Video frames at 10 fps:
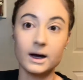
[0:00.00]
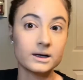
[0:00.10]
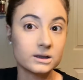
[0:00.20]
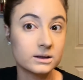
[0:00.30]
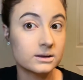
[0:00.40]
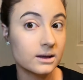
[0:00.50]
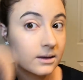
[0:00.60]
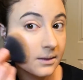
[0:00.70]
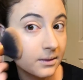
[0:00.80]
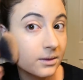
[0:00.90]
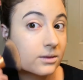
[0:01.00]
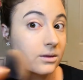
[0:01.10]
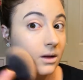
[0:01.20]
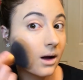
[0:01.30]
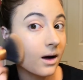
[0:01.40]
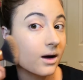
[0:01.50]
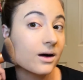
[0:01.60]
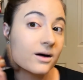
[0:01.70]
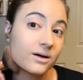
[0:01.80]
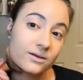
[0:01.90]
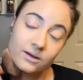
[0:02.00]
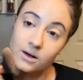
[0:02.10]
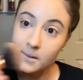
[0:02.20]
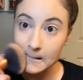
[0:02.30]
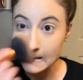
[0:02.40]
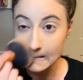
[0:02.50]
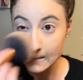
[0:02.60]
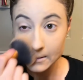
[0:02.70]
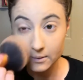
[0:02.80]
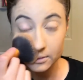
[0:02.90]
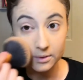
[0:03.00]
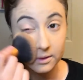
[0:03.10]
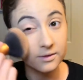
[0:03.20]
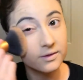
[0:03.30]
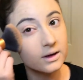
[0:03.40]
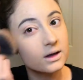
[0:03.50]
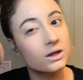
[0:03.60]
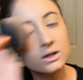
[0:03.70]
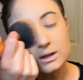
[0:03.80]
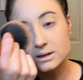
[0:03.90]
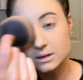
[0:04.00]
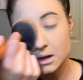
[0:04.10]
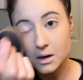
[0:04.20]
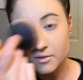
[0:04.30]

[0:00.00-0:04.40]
I just love the finish this